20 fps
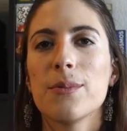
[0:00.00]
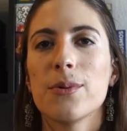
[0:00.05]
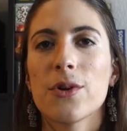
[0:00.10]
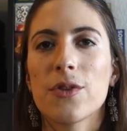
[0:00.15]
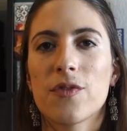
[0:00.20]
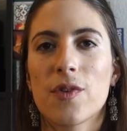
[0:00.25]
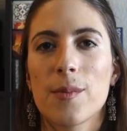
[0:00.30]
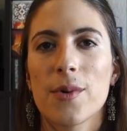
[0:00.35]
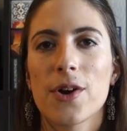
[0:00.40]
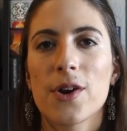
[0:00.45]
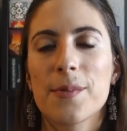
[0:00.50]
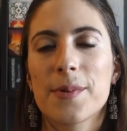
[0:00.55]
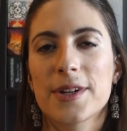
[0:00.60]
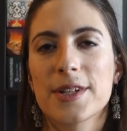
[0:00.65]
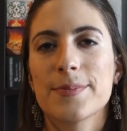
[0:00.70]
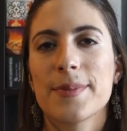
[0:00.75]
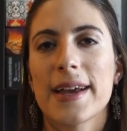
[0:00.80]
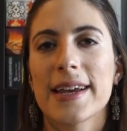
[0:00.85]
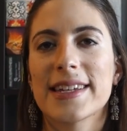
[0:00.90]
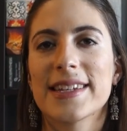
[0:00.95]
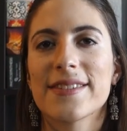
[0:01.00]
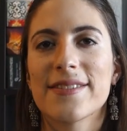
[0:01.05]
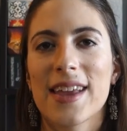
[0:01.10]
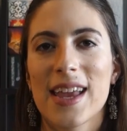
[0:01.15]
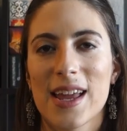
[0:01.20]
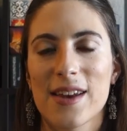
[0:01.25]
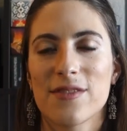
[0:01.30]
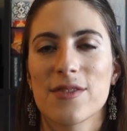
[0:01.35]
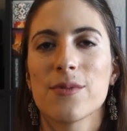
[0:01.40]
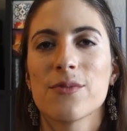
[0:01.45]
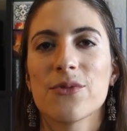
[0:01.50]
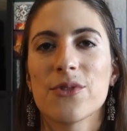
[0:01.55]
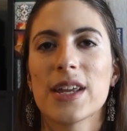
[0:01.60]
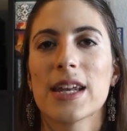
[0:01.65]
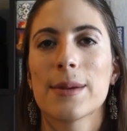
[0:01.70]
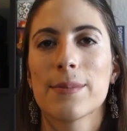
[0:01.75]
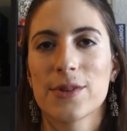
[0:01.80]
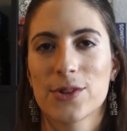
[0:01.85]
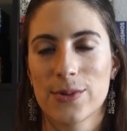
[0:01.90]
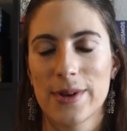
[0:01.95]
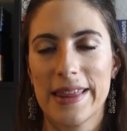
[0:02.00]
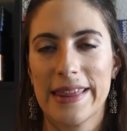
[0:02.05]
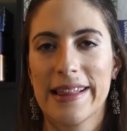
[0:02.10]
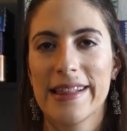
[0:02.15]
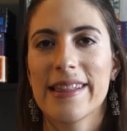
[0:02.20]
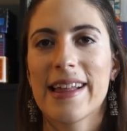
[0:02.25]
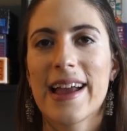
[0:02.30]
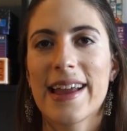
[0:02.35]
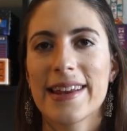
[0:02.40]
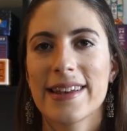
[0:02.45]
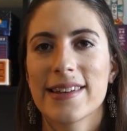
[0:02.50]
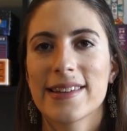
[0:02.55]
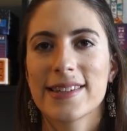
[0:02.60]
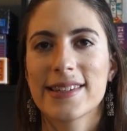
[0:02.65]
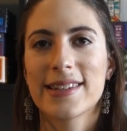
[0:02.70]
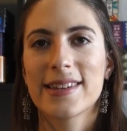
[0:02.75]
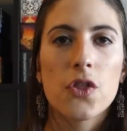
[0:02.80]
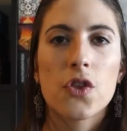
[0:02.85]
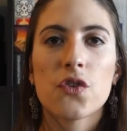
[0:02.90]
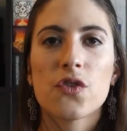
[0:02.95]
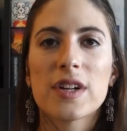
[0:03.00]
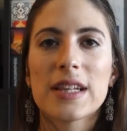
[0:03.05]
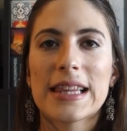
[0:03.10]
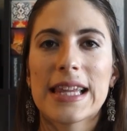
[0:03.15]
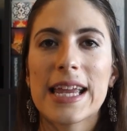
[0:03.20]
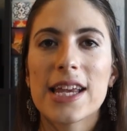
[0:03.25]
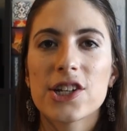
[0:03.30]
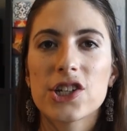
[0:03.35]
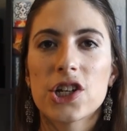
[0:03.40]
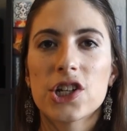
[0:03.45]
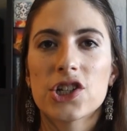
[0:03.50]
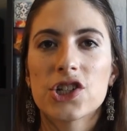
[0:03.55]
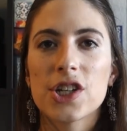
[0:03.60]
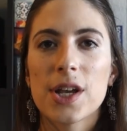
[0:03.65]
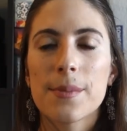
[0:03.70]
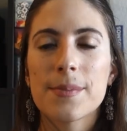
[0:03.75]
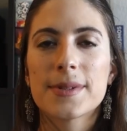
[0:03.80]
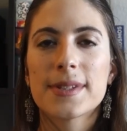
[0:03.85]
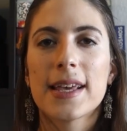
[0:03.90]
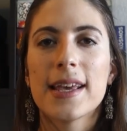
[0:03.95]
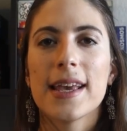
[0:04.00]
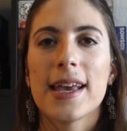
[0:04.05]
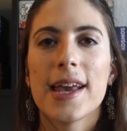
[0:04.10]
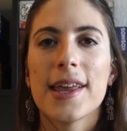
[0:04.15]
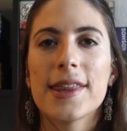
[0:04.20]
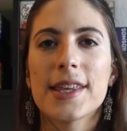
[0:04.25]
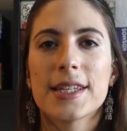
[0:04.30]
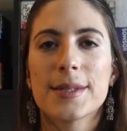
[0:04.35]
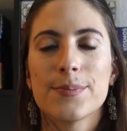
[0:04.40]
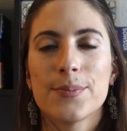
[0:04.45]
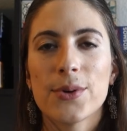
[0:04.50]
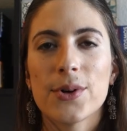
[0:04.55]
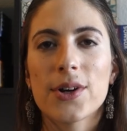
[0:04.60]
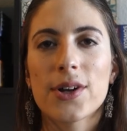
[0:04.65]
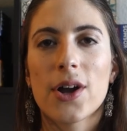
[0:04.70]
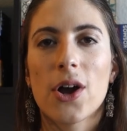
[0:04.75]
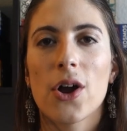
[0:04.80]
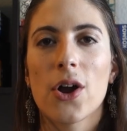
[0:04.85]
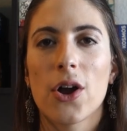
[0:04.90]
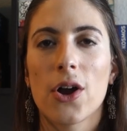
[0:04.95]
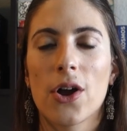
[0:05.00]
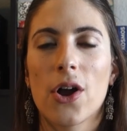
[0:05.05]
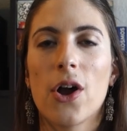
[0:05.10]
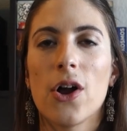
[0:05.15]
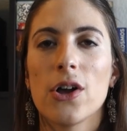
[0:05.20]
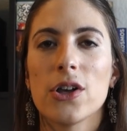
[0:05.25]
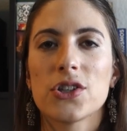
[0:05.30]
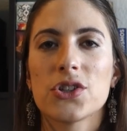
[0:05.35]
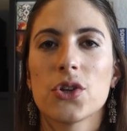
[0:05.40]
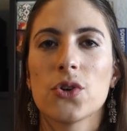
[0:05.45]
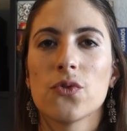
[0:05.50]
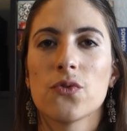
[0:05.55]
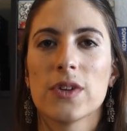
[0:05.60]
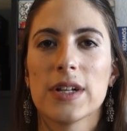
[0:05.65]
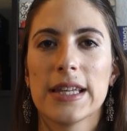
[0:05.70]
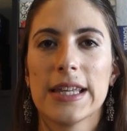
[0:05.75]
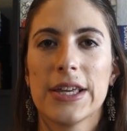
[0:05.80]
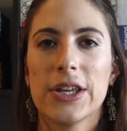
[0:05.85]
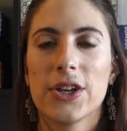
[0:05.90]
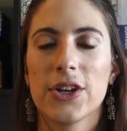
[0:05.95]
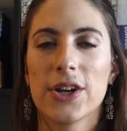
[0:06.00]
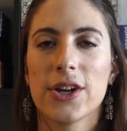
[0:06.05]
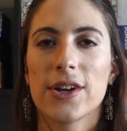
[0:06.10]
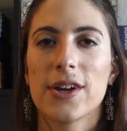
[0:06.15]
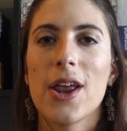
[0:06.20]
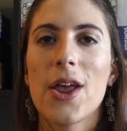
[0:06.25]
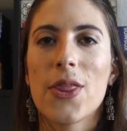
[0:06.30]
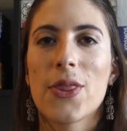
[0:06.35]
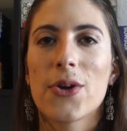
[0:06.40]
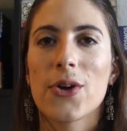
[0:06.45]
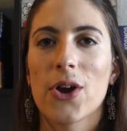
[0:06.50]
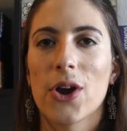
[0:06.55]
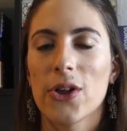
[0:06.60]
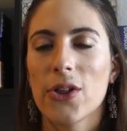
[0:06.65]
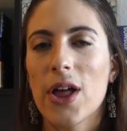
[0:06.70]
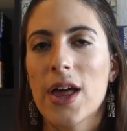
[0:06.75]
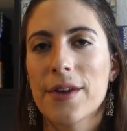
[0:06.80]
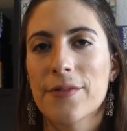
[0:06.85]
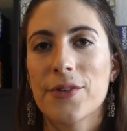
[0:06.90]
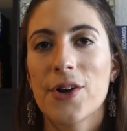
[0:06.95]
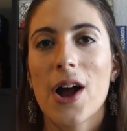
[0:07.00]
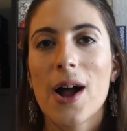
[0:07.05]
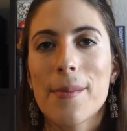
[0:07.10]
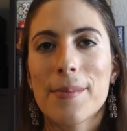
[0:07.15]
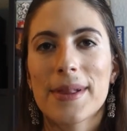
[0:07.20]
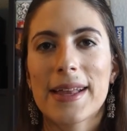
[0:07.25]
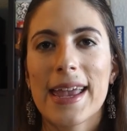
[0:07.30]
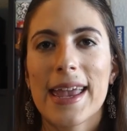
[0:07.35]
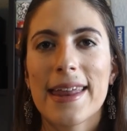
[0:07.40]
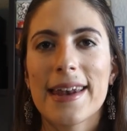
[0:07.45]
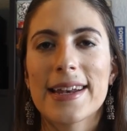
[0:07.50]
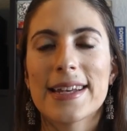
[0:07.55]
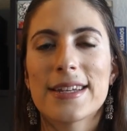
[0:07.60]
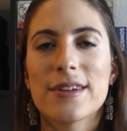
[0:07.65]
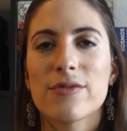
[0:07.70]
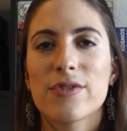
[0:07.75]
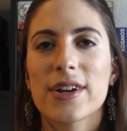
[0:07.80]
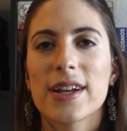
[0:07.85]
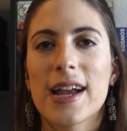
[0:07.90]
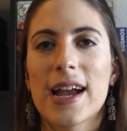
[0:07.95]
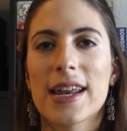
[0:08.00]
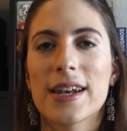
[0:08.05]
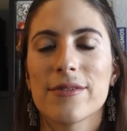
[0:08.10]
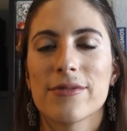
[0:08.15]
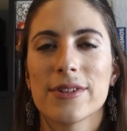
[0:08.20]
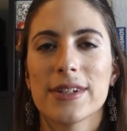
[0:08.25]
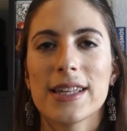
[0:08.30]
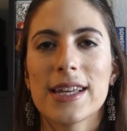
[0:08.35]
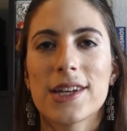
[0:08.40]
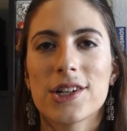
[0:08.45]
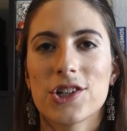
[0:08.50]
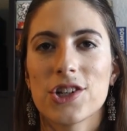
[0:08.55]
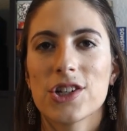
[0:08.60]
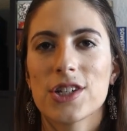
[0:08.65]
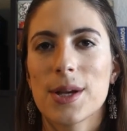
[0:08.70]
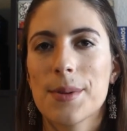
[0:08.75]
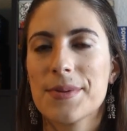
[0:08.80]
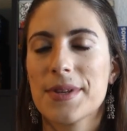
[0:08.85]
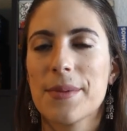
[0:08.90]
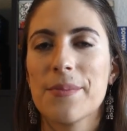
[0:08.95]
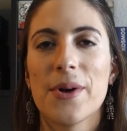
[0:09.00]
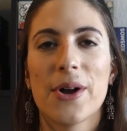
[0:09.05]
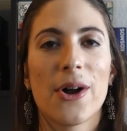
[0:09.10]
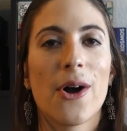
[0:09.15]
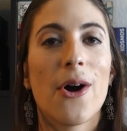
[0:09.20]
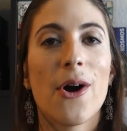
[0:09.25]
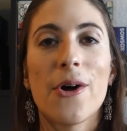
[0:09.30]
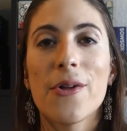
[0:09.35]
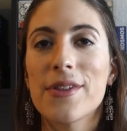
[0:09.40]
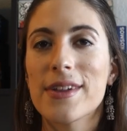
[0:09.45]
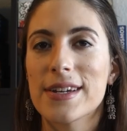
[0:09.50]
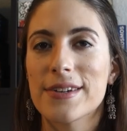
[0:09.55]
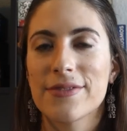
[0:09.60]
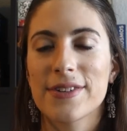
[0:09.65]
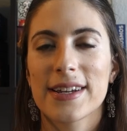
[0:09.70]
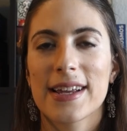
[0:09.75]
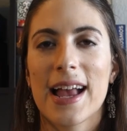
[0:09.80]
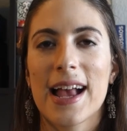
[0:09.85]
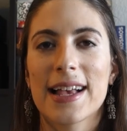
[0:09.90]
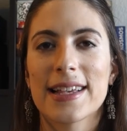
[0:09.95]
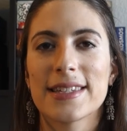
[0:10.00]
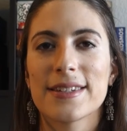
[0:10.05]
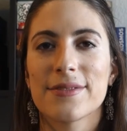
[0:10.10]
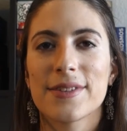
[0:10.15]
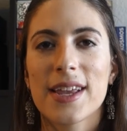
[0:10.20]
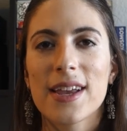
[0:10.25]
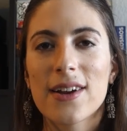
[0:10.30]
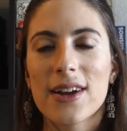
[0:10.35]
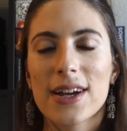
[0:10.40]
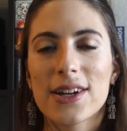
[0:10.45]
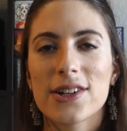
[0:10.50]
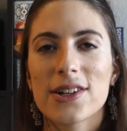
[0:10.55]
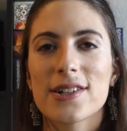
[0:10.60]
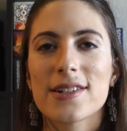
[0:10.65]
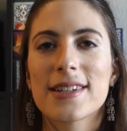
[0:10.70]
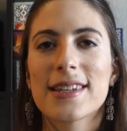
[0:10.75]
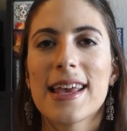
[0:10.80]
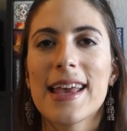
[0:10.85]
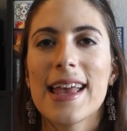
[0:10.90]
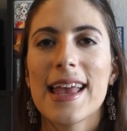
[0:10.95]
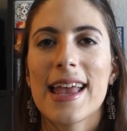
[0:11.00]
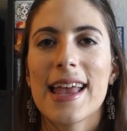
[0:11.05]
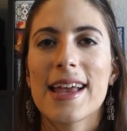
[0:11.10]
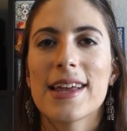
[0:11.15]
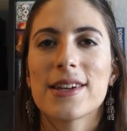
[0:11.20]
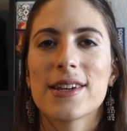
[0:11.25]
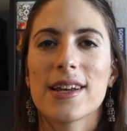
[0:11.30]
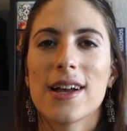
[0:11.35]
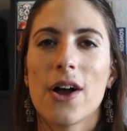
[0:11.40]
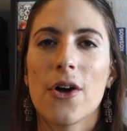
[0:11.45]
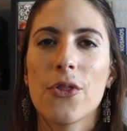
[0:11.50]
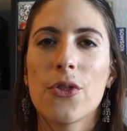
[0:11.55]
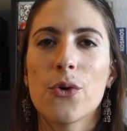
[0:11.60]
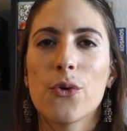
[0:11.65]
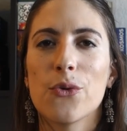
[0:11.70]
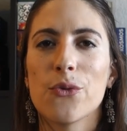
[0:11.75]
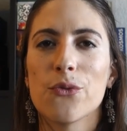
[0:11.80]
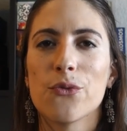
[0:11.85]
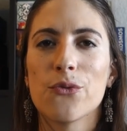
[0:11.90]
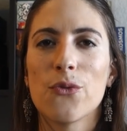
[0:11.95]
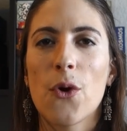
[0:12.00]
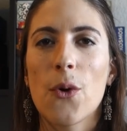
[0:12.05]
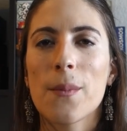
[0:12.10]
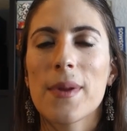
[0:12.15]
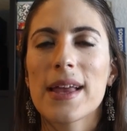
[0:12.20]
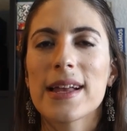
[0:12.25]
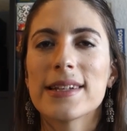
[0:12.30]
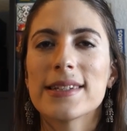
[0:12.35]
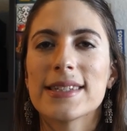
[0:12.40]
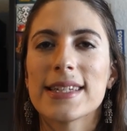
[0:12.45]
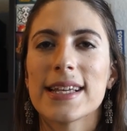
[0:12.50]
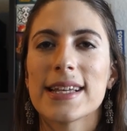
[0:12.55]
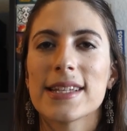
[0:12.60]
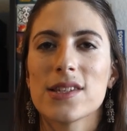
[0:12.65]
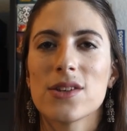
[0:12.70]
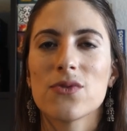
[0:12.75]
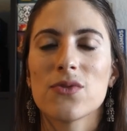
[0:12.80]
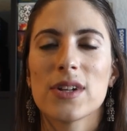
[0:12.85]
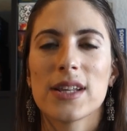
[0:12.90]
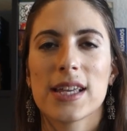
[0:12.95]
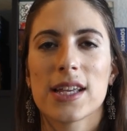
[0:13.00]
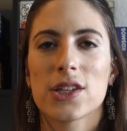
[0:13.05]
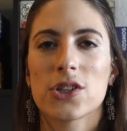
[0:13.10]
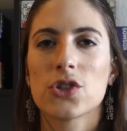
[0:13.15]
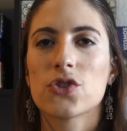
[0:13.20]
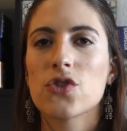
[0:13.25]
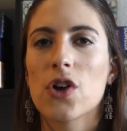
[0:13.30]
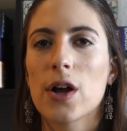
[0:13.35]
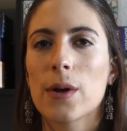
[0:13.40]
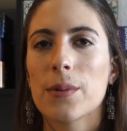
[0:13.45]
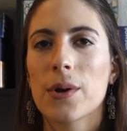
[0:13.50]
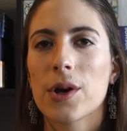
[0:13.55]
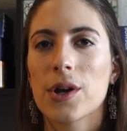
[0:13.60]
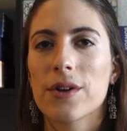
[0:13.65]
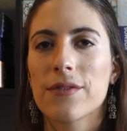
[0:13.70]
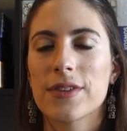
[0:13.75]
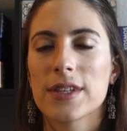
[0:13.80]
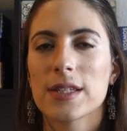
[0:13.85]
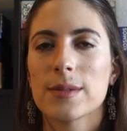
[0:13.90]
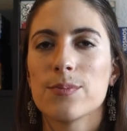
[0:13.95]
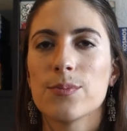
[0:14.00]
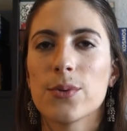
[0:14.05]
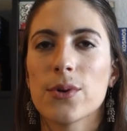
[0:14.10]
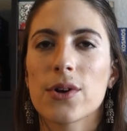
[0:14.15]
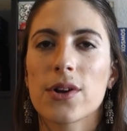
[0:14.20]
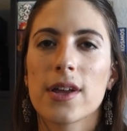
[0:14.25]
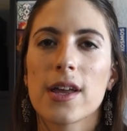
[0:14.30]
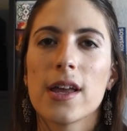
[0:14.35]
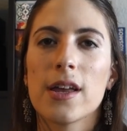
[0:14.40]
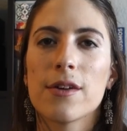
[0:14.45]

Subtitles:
both from her perspective and from reading between the lines. The relationships in this book are also really good. There are a lot of complicated, different kind of relationships among all the different cast of characters, and although romance isn't really a strong part of this book,